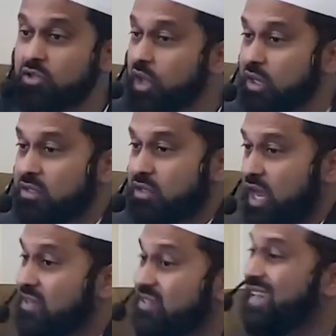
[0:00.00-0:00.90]
is not
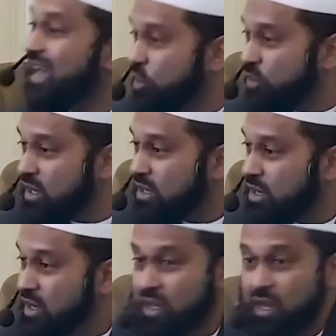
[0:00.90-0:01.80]
a salary.
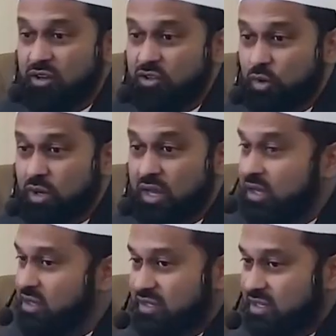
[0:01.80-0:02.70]
Ya
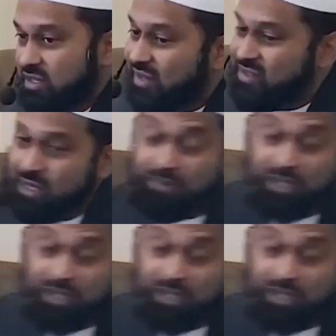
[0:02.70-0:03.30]
Rasulullah, this is not